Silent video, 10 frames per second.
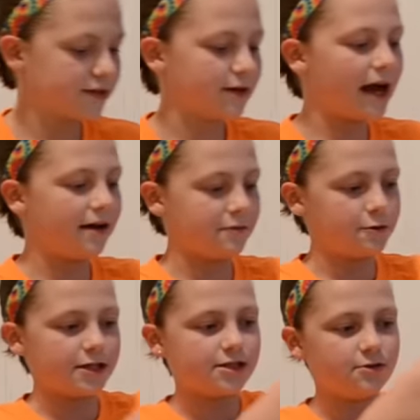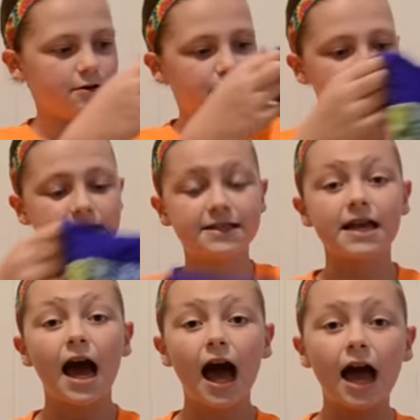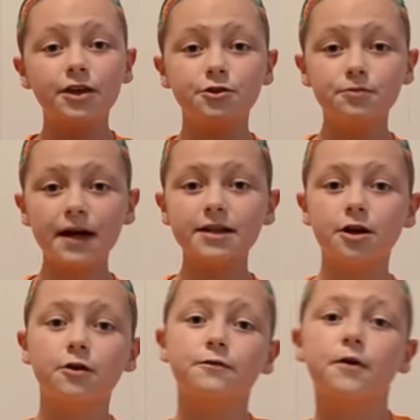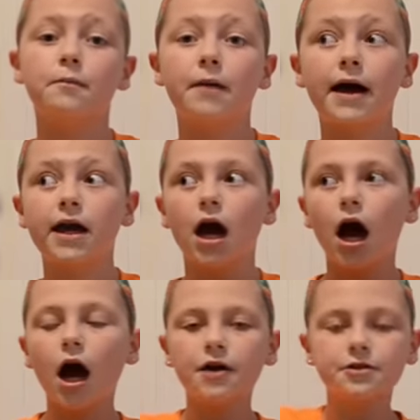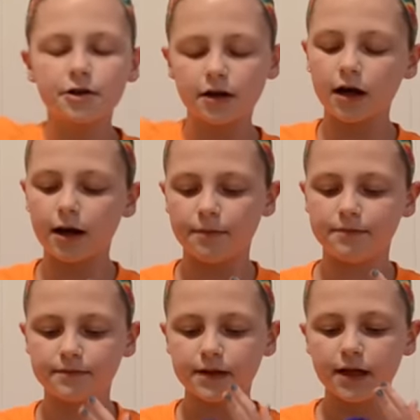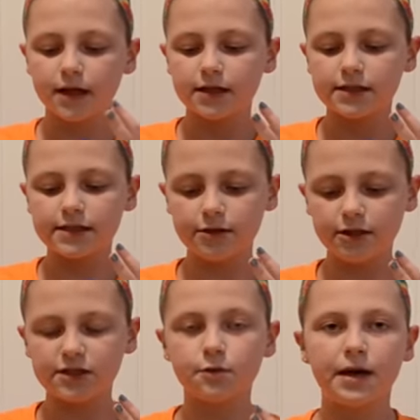So I have a quick story about this. You might know from my other um, series.